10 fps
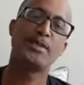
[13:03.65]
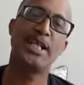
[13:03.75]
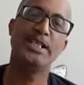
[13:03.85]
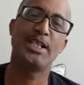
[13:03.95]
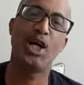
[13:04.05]
I'm
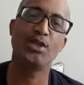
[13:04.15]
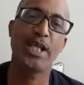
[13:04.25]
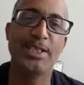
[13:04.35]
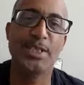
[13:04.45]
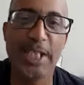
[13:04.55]
gonna teach you,
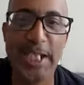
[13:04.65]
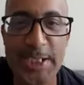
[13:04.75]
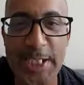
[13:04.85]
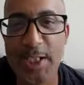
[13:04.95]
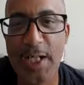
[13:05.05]
Coach. Hey, you need
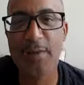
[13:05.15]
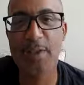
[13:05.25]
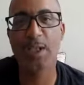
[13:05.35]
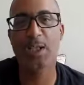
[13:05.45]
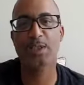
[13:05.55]
you need
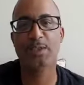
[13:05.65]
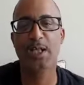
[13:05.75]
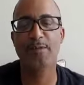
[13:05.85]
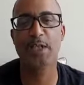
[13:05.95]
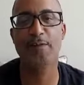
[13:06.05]
another uh
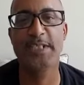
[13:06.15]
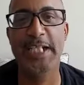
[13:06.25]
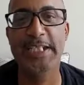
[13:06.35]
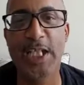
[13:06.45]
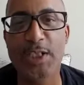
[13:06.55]
another, another
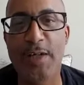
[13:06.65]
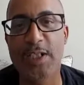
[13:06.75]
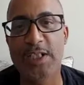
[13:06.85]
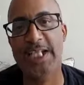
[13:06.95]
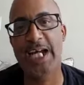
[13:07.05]
detail,
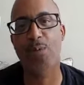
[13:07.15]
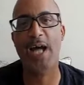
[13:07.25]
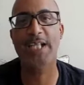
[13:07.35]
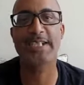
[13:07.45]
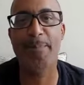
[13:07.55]
another Hassan
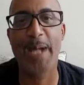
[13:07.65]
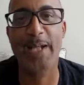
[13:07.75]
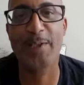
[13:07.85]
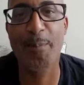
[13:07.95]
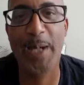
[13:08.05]
Whiteside
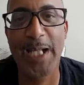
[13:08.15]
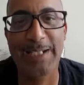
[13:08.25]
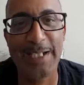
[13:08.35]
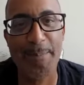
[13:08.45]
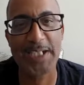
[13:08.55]
back there,
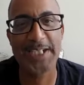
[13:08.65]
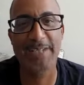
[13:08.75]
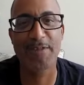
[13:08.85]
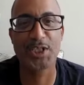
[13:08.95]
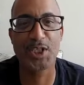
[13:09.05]
man. That makes
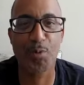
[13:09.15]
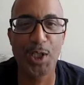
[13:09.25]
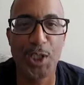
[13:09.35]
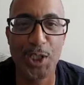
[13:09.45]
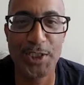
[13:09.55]
defense look
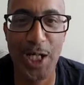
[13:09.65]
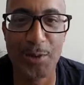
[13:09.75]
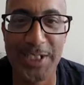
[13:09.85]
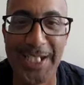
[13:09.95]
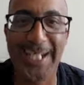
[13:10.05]
real good,
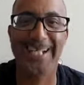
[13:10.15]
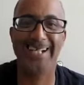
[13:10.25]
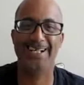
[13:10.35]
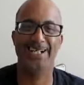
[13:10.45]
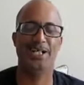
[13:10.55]
don't it?